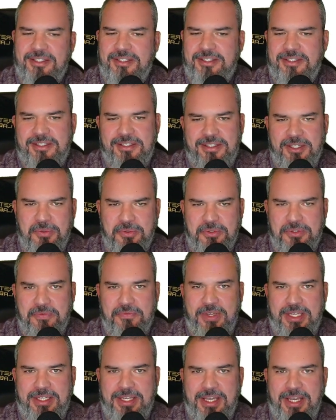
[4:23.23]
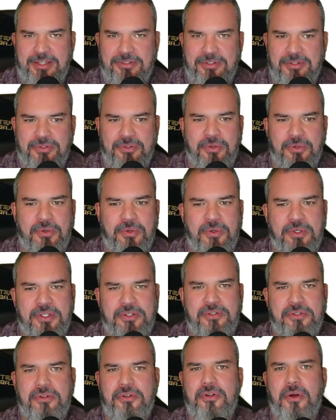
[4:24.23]
It was a fantastic tool. It's
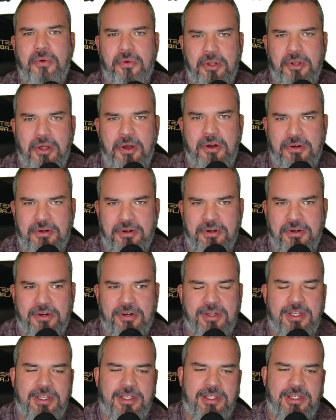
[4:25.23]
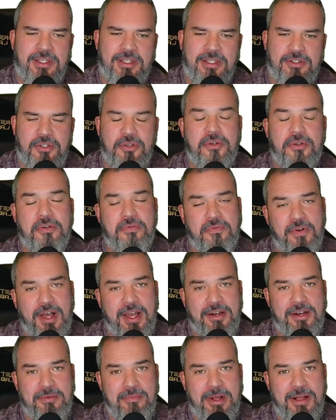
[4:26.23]
no longer, you can find
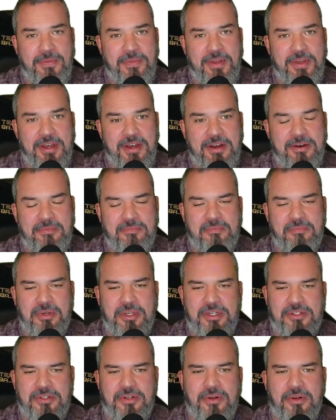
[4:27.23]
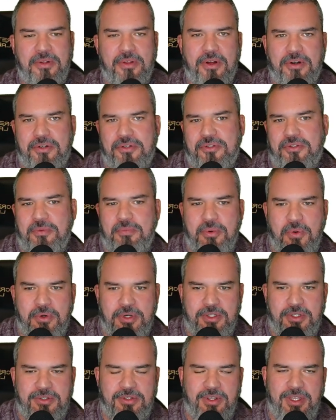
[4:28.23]
them out there, but it's no longer
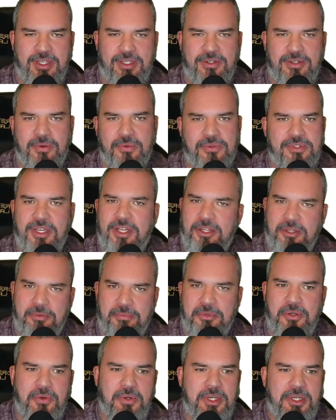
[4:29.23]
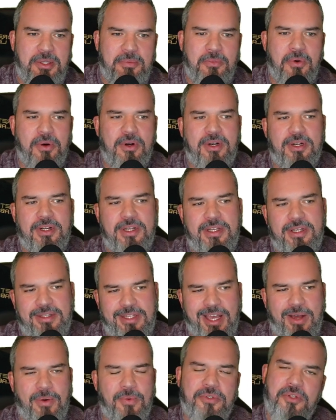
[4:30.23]
supported, so they don't sell them new anymore.
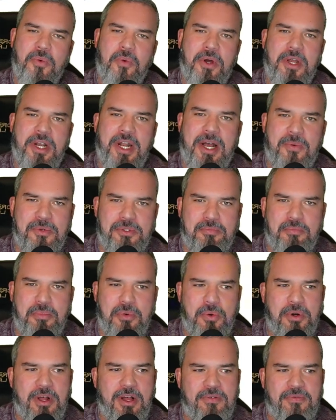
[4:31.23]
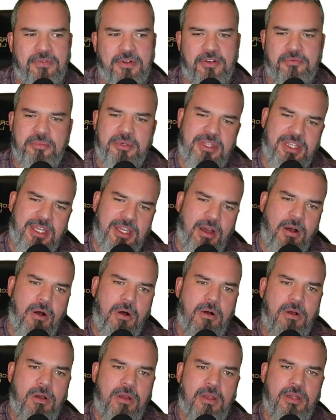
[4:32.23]
That was the one I was born off of, but they
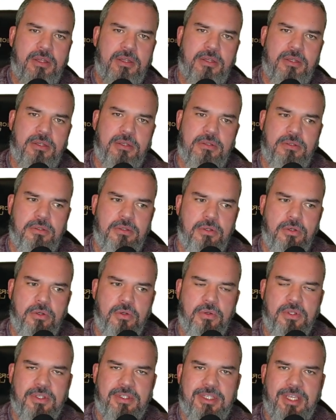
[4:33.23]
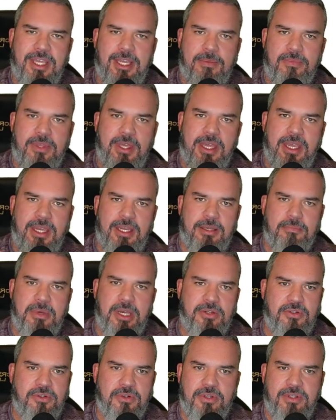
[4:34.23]
all do the same thing and
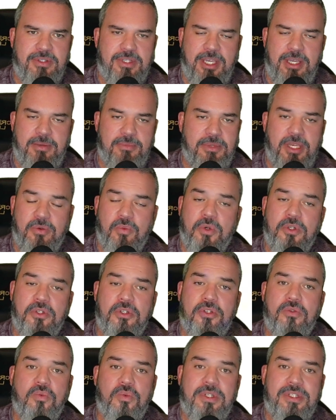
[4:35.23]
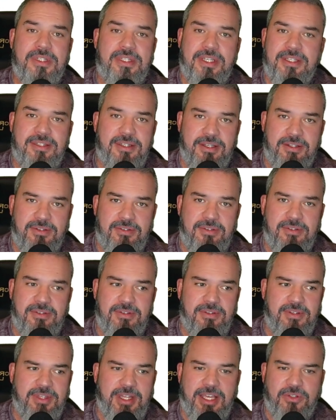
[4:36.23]
measure the same thing, which is resistance.
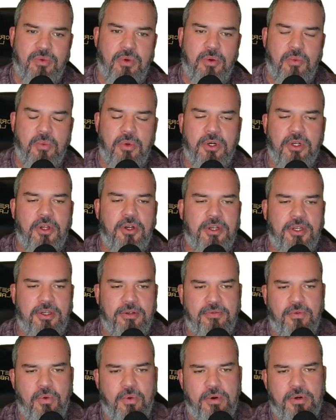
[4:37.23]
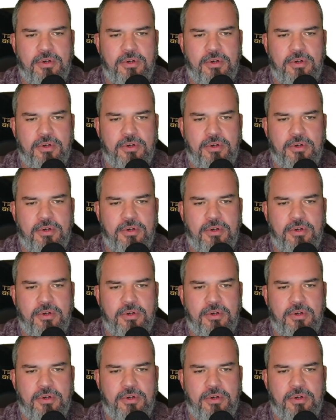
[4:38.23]
That's what we're looking for.